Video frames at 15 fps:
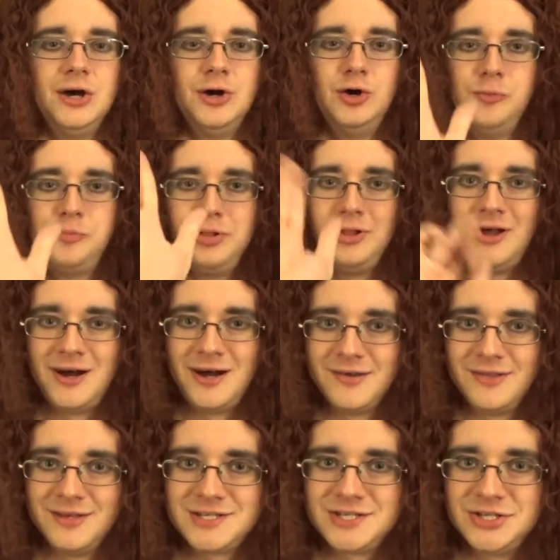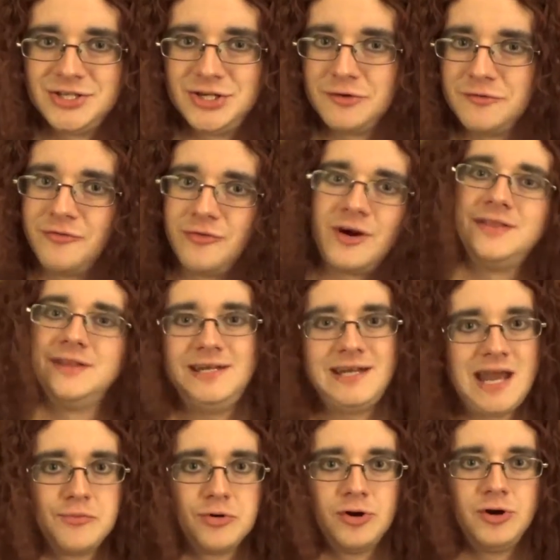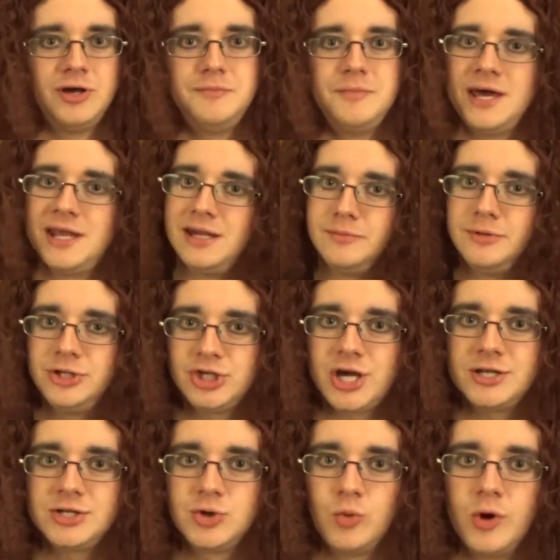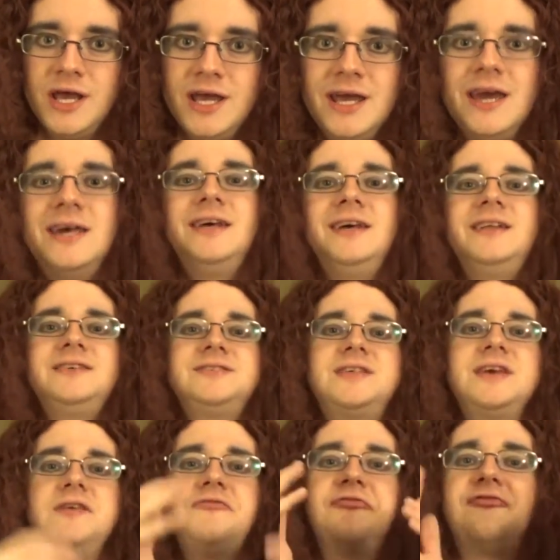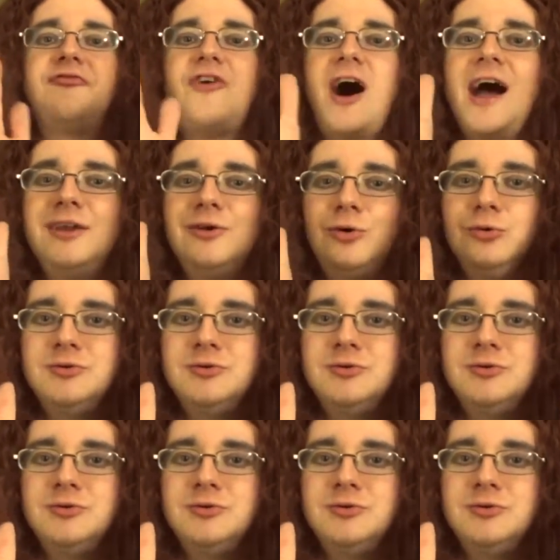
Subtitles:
Hoopla, this is your friendly neighborhood Man in Magenta Wig, and it is the final